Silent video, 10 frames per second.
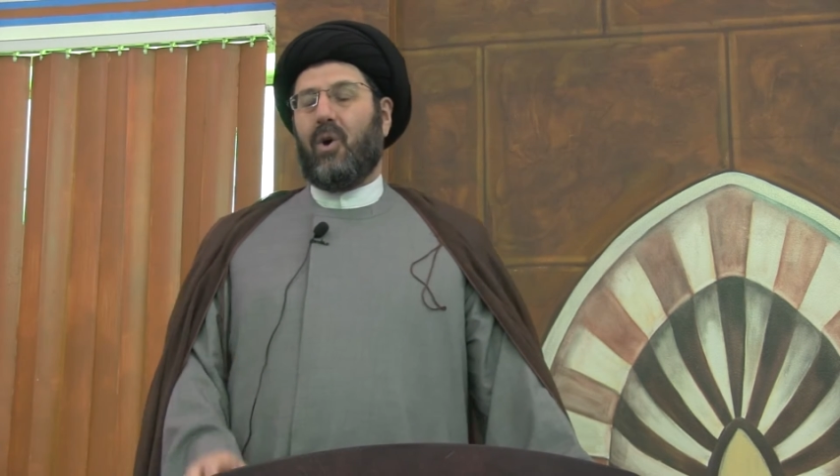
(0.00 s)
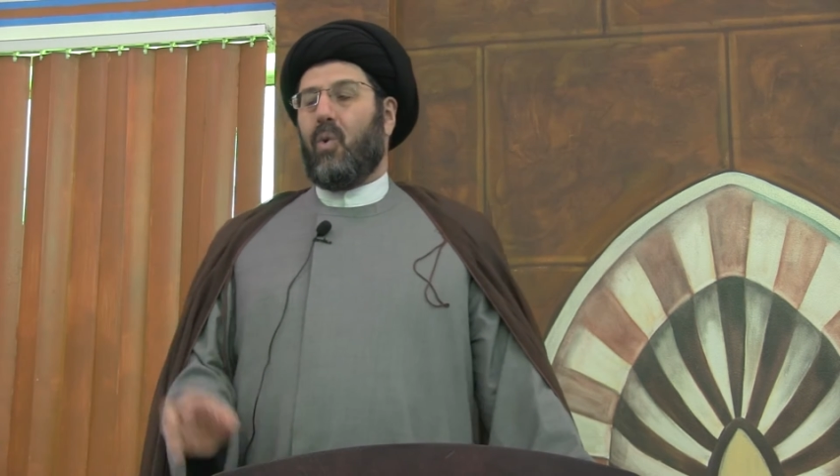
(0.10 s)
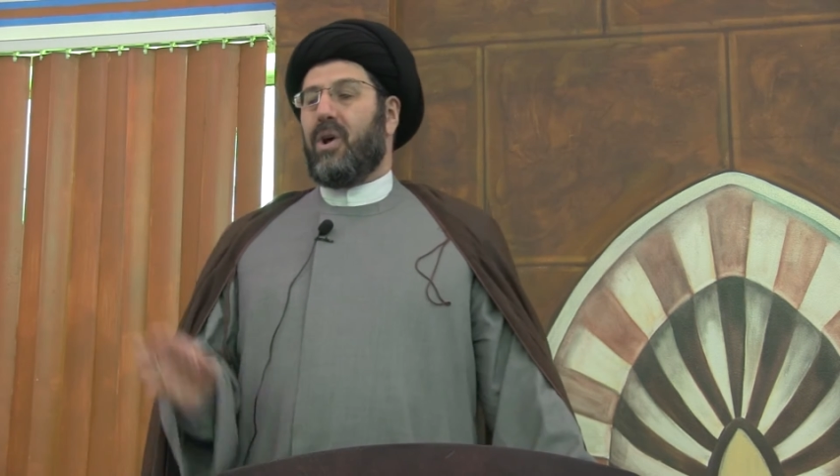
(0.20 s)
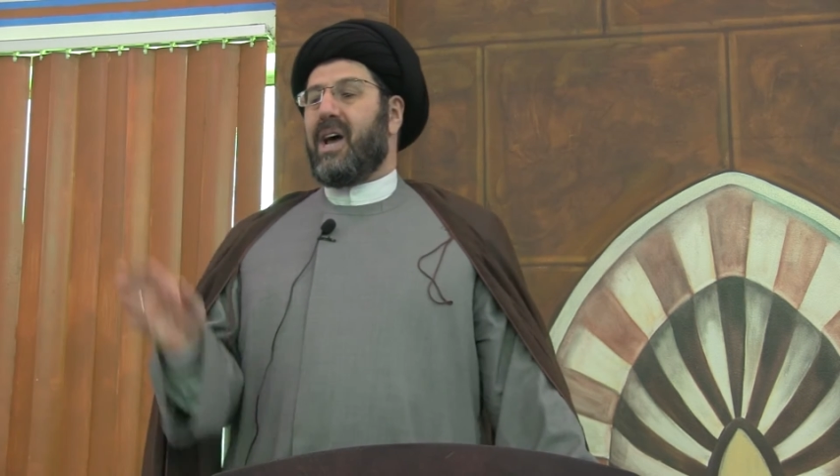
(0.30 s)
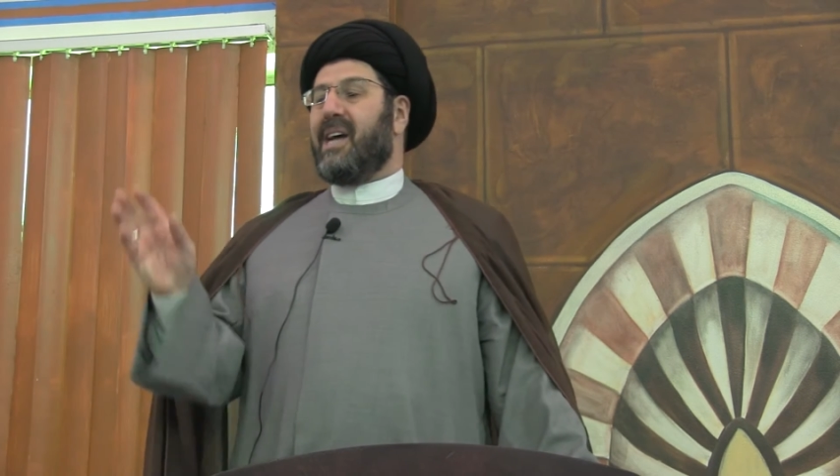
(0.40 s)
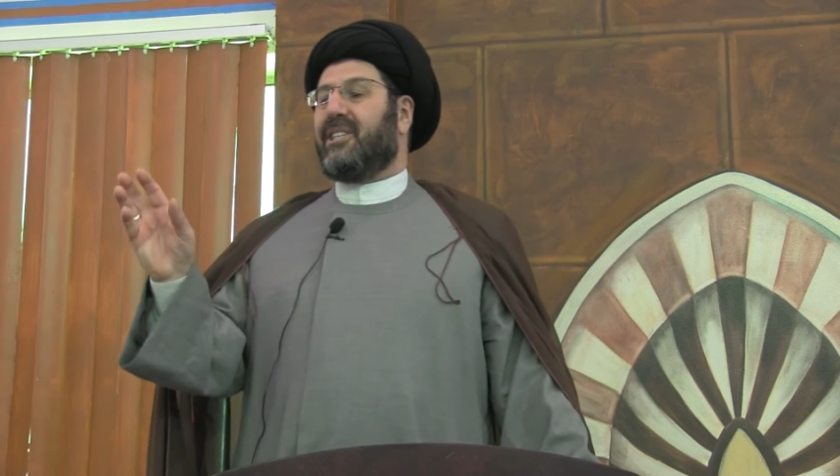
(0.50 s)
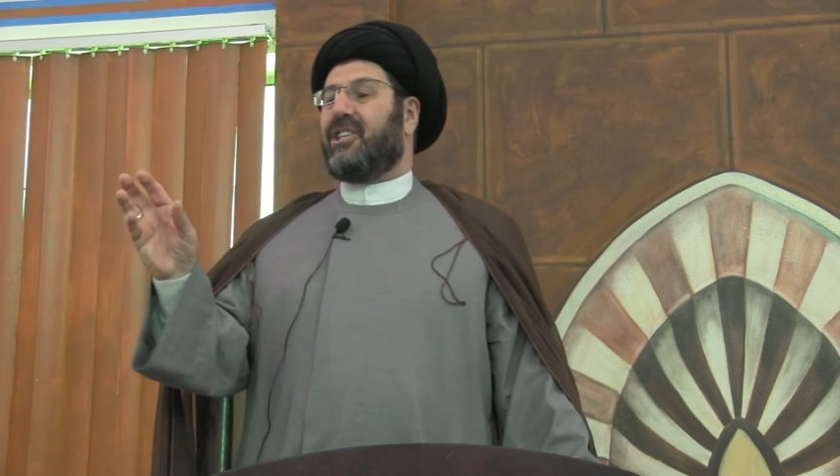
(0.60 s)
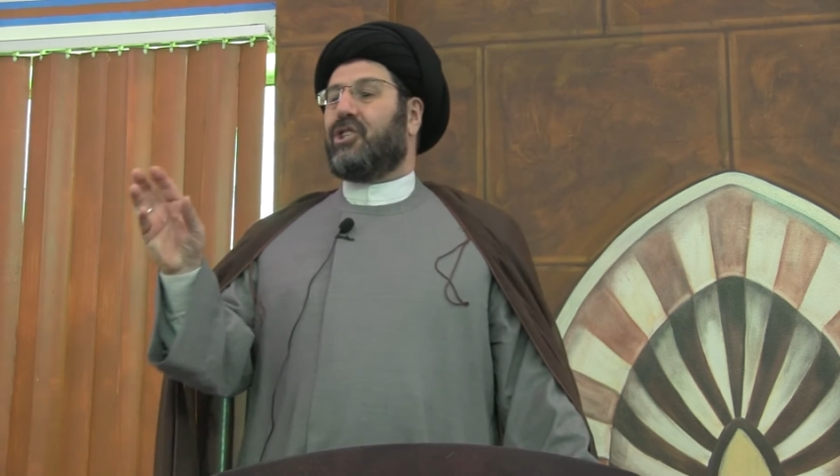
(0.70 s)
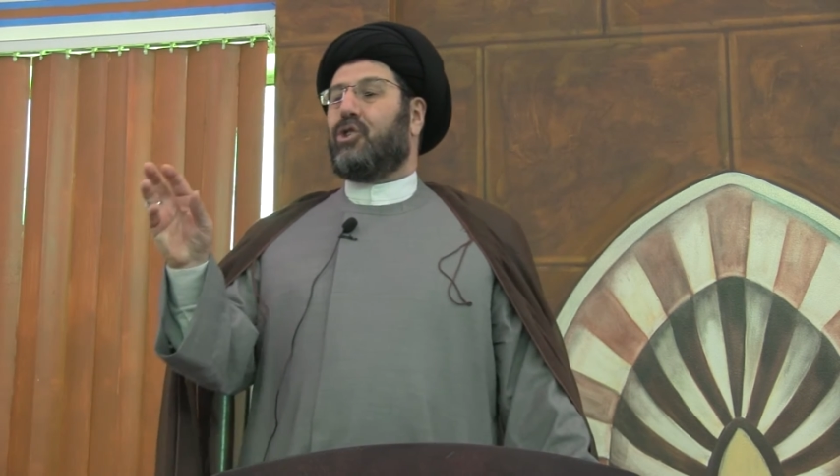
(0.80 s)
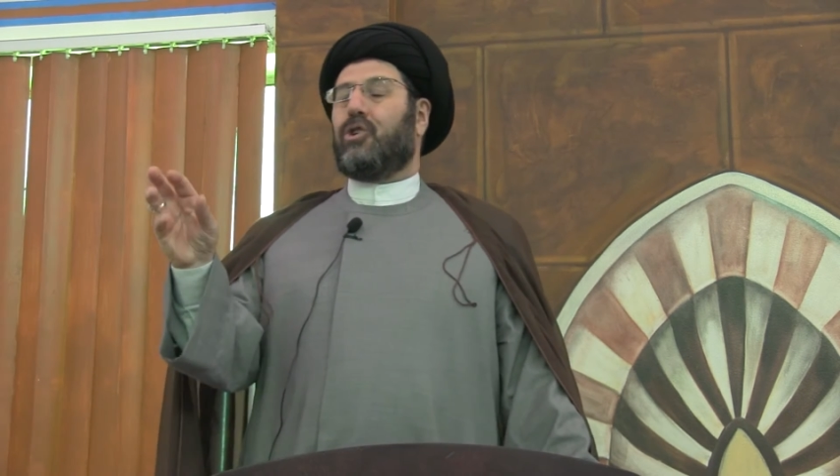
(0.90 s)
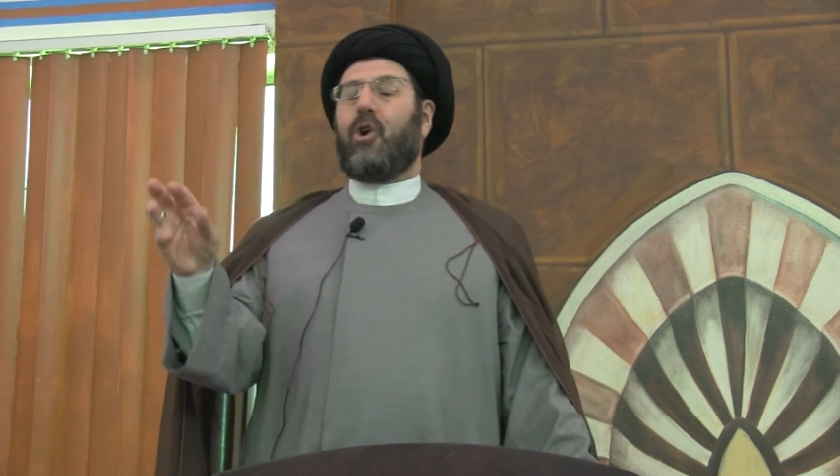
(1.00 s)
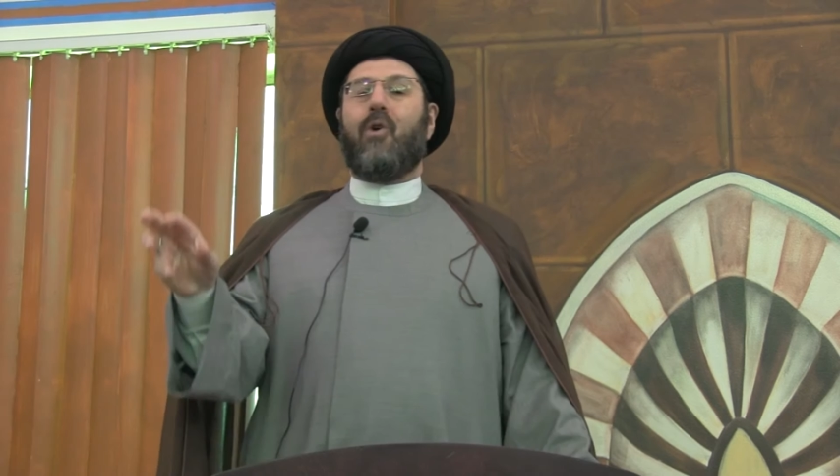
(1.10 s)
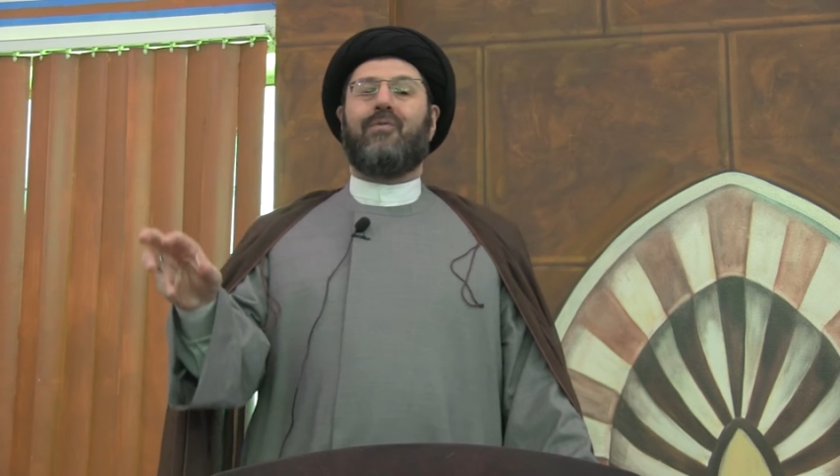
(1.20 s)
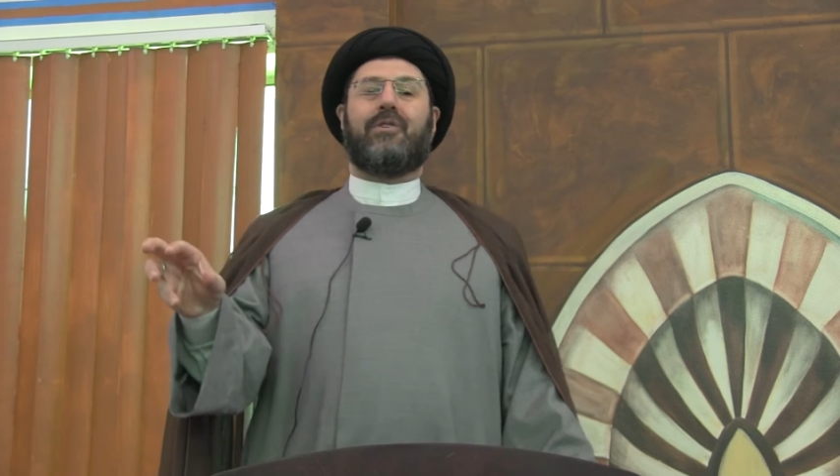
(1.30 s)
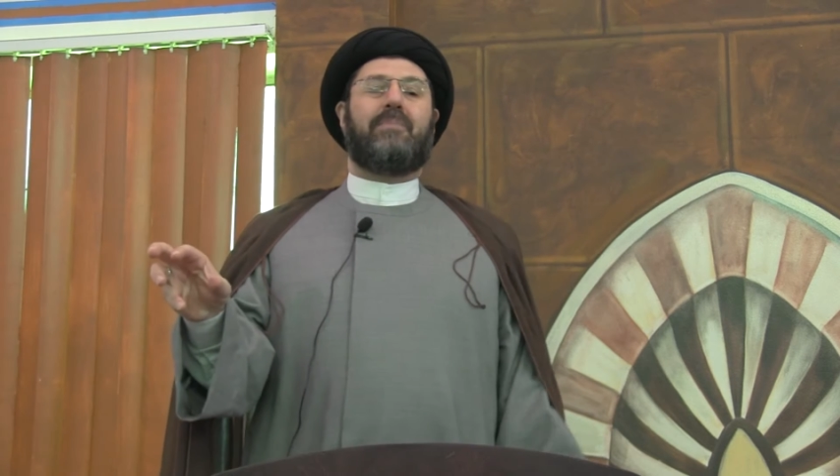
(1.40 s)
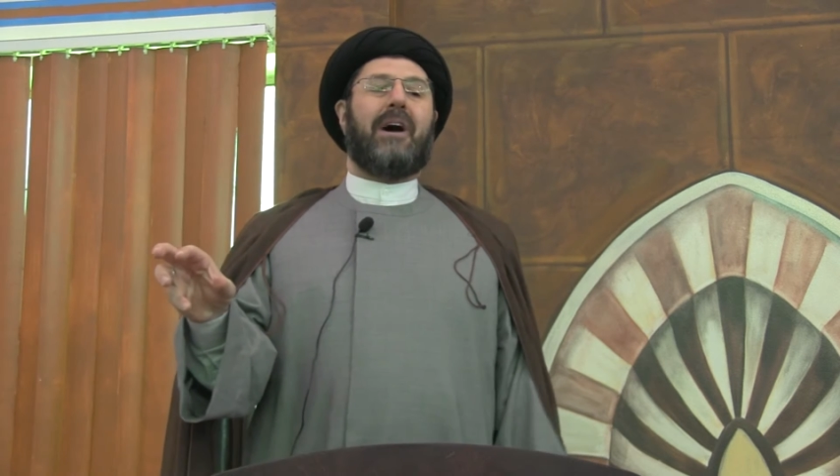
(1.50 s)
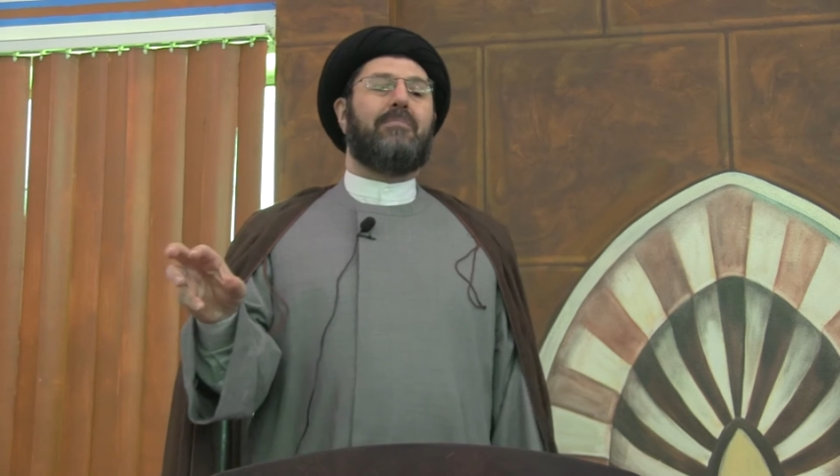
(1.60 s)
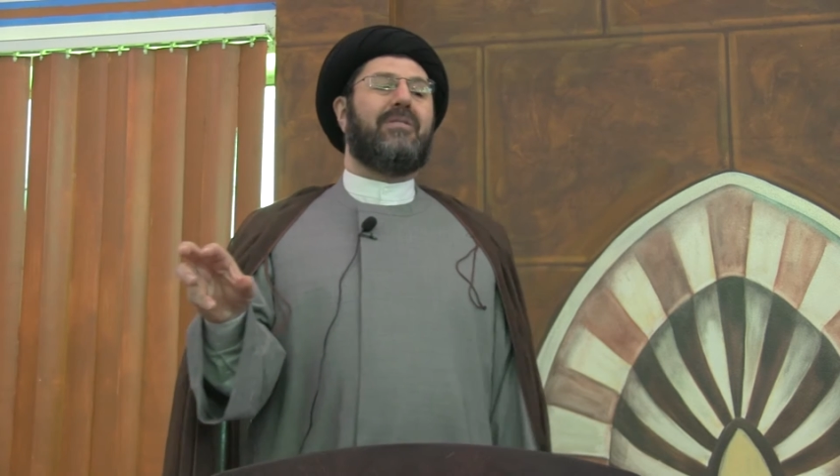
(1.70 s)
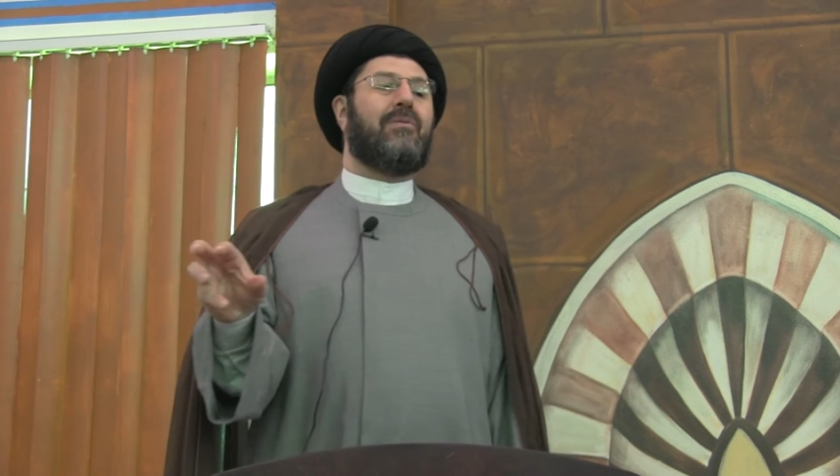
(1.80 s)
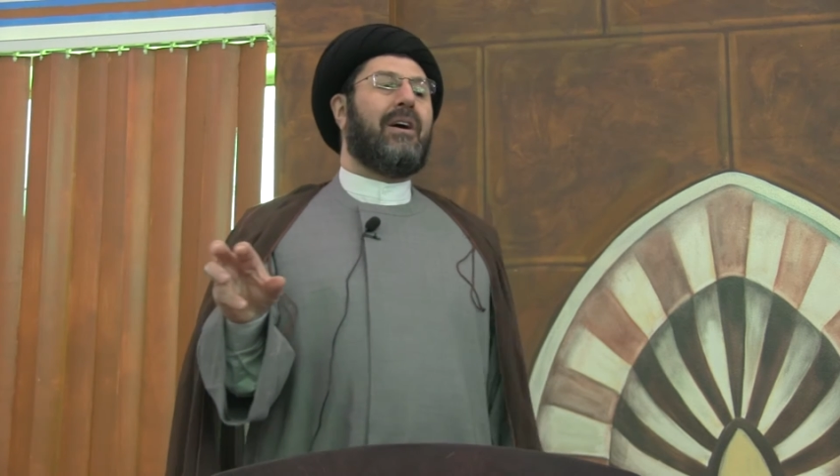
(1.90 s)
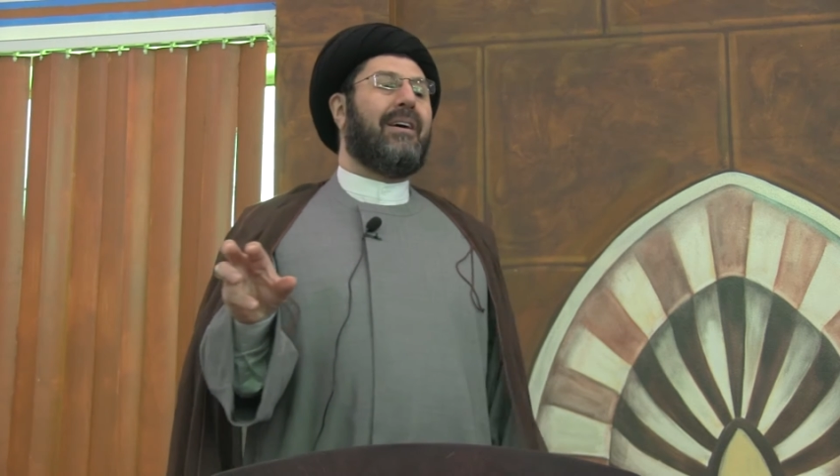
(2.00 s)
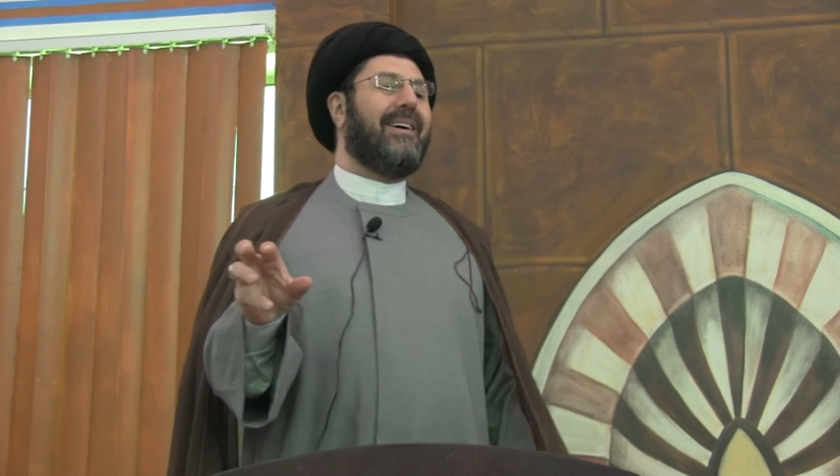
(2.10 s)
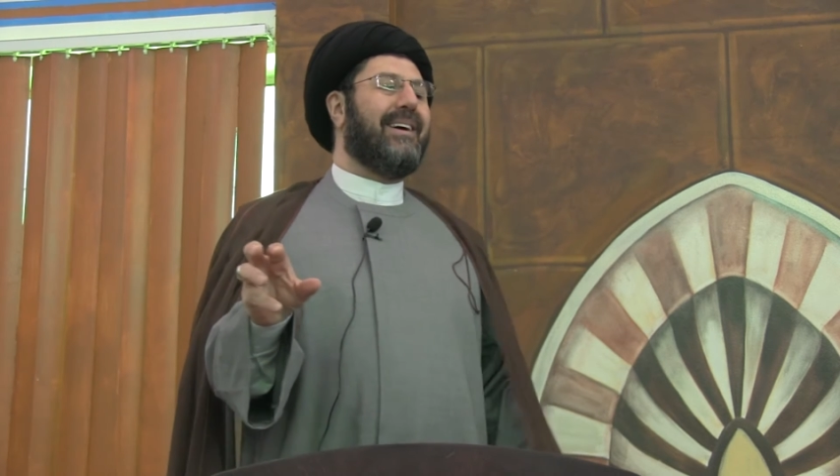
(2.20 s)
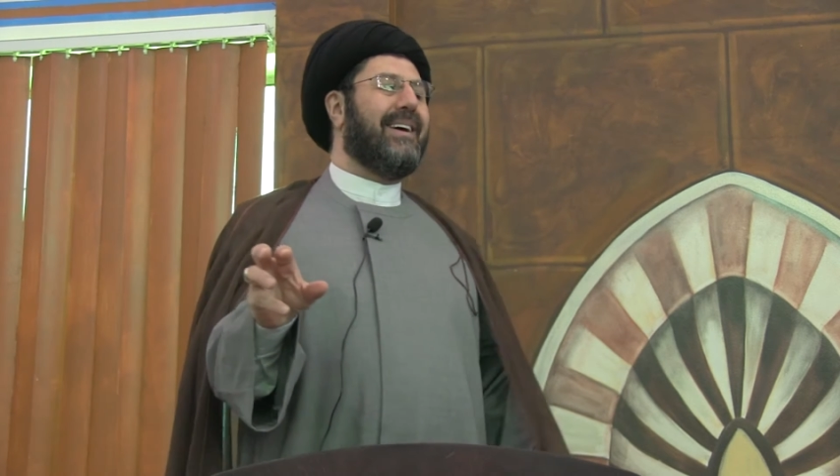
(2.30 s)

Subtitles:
When ISIS took over Palmyra,